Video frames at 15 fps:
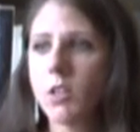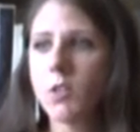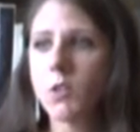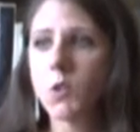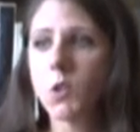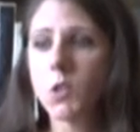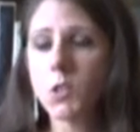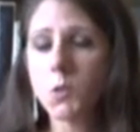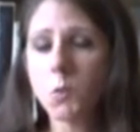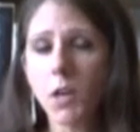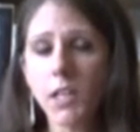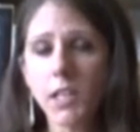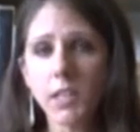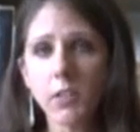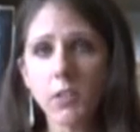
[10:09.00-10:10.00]
So this
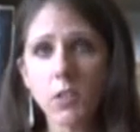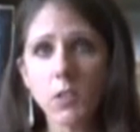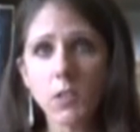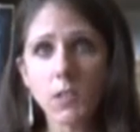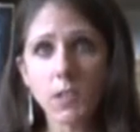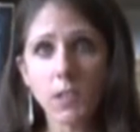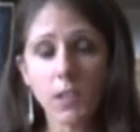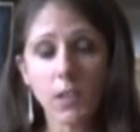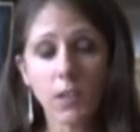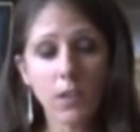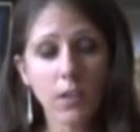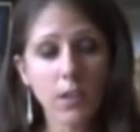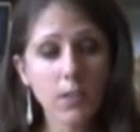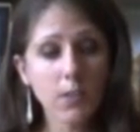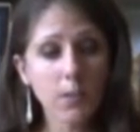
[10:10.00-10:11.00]
wine here is
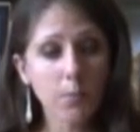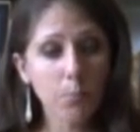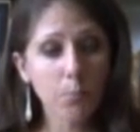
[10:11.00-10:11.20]
a